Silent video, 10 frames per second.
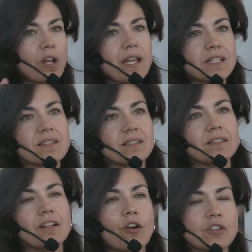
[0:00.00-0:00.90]
or less
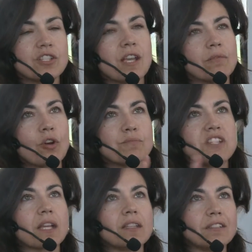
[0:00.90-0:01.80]
uh, object,
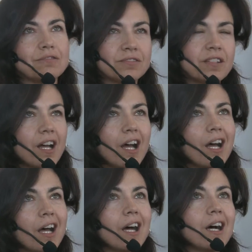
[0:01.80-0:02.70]
objective,
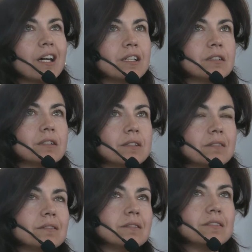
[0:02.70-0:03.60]
uh,
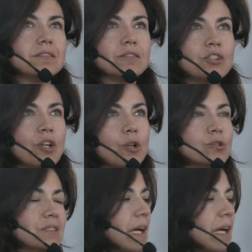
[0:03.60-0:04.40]
you know,